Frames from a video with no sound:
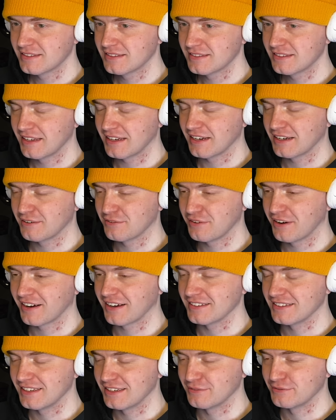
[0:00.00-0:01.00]
They gotta
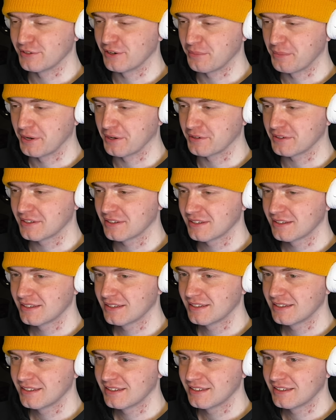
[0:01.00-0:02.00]
fucking deliver the milk.
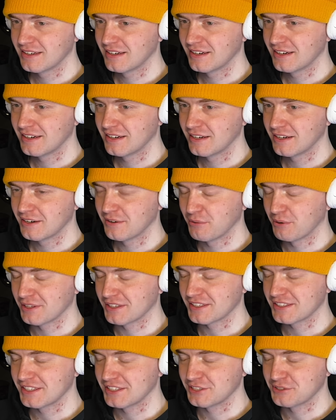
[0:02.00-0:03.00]
What
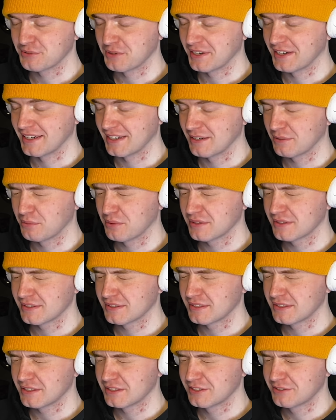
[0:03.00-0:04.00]
is this training? What
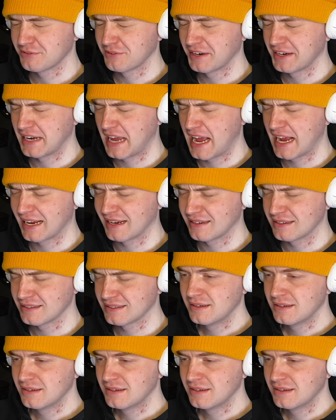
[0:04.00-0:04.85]
is this training?